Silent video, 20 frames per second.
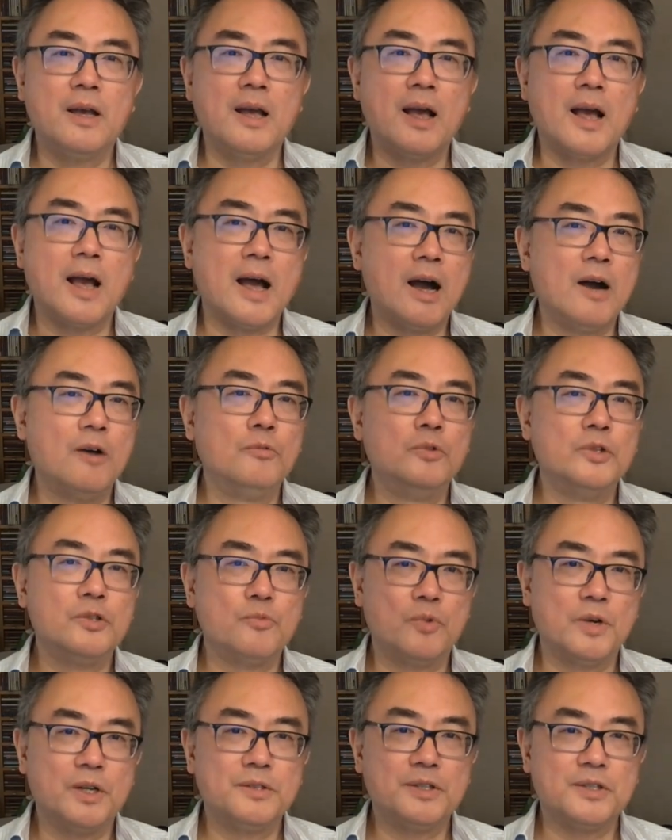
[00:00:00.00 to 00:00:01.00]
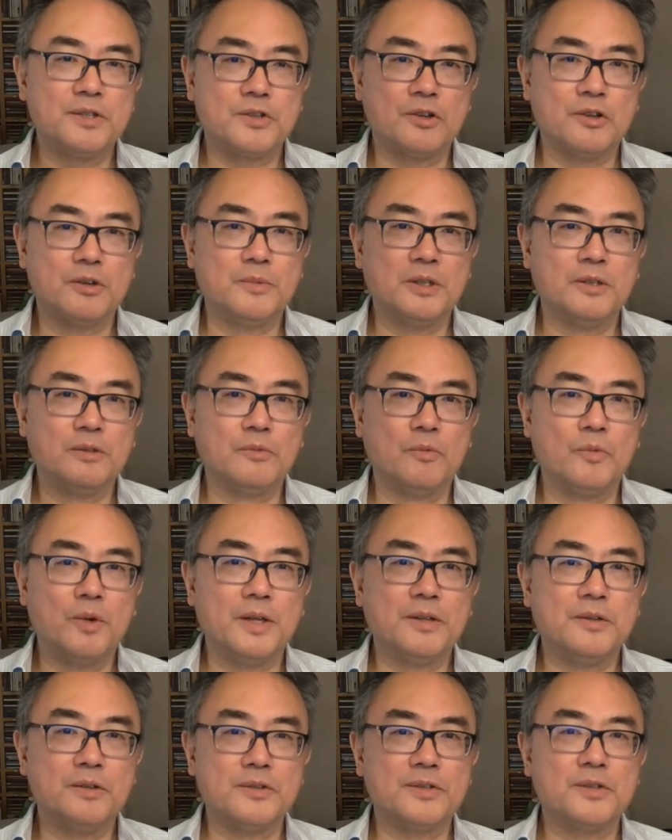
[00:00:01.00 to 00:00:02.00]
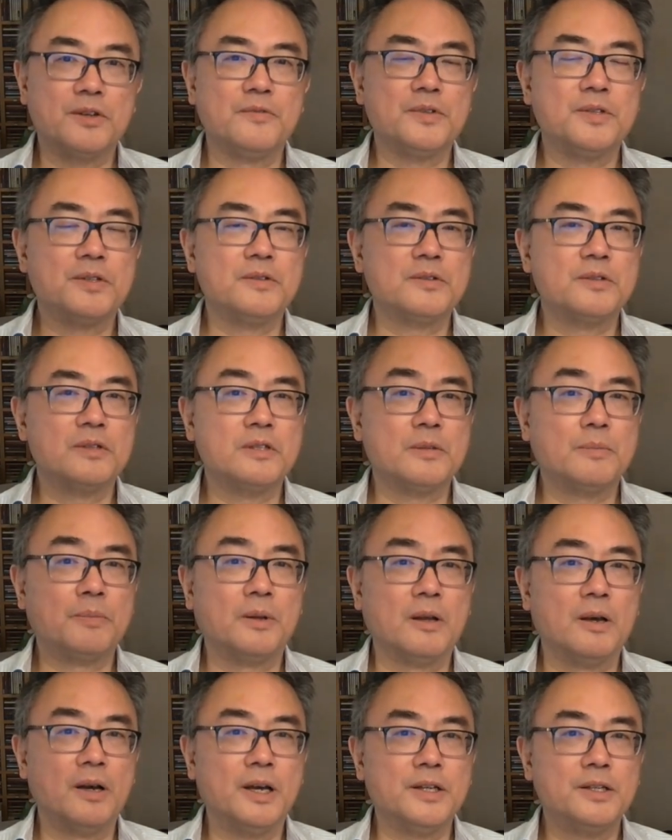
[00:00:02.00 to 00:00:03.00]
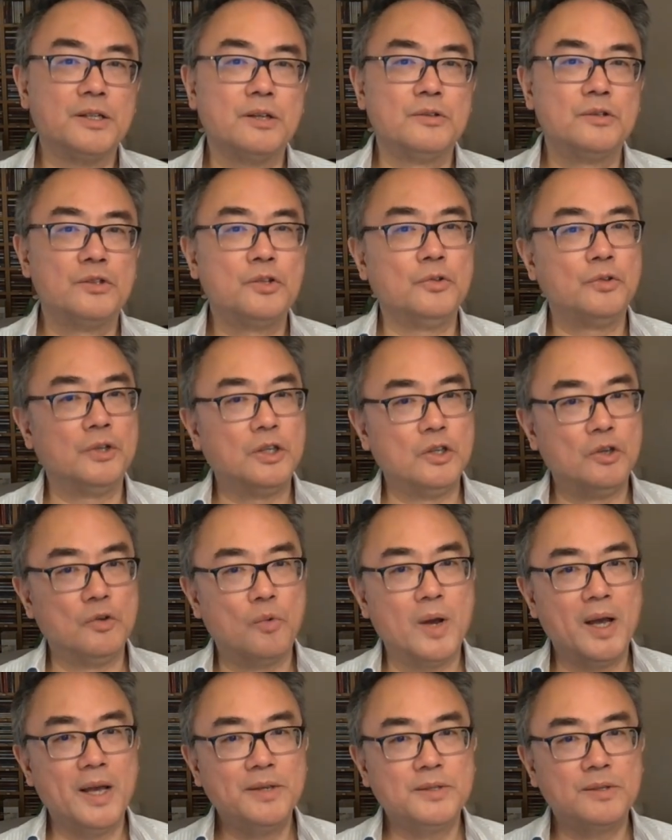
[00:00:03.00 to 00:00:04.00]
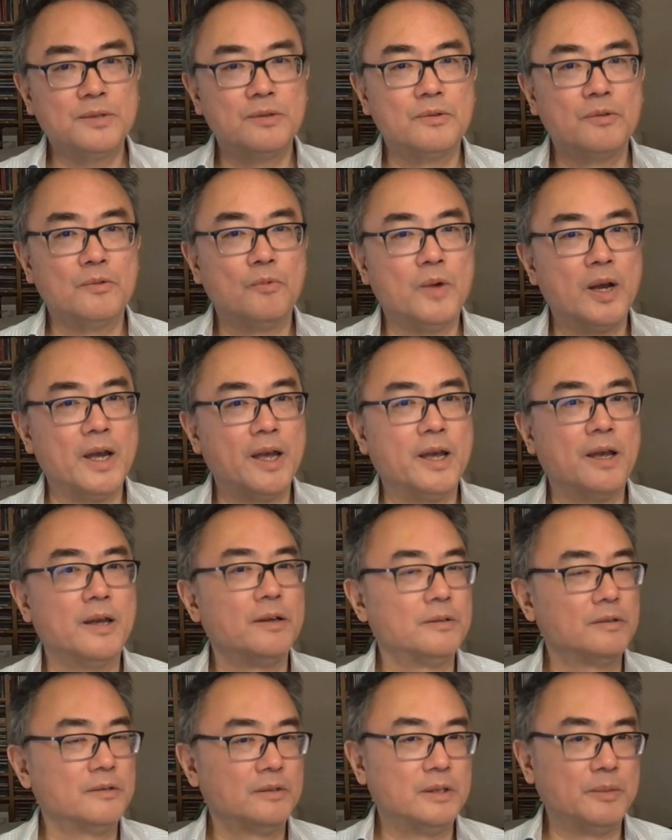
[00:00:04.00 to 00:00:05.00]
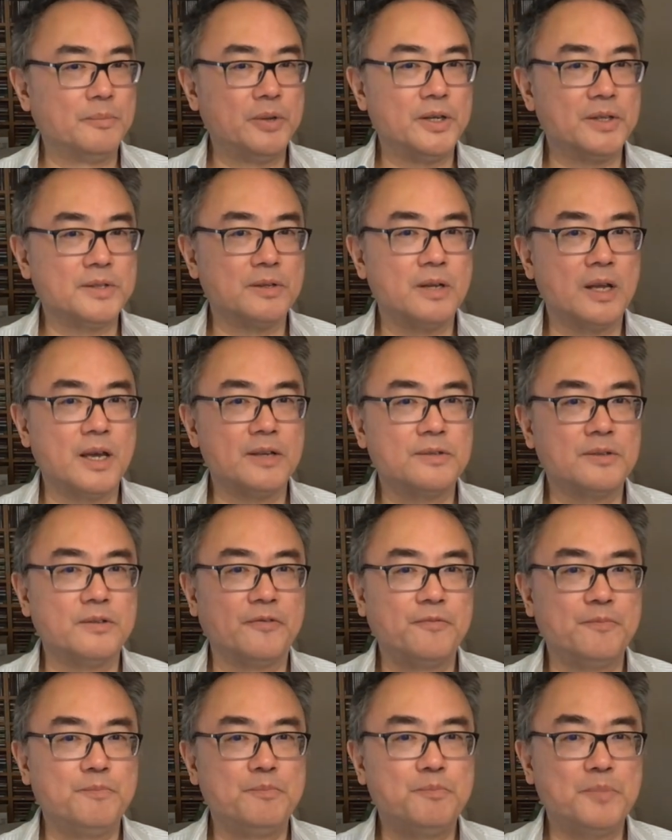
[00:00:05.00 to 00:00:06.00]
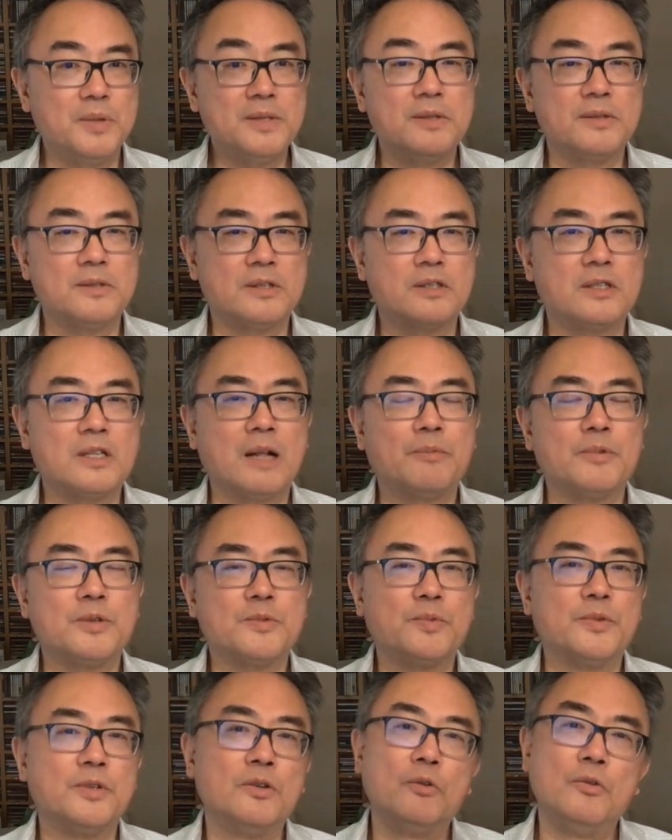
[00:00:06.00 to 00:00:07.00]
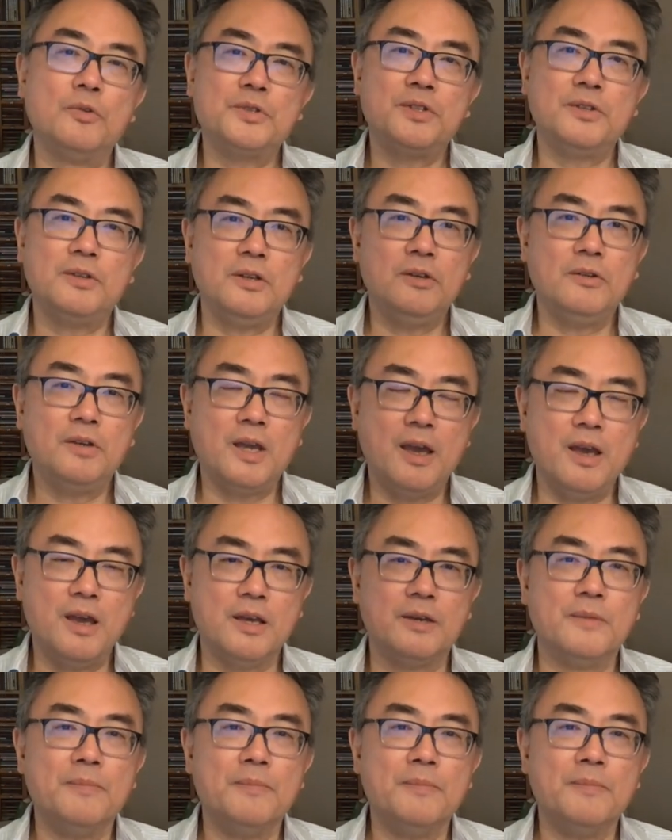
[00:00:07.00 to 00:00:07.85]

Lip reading: how would one determine whether the services are supplied to the US, where the person has the business establishment, or to the UK,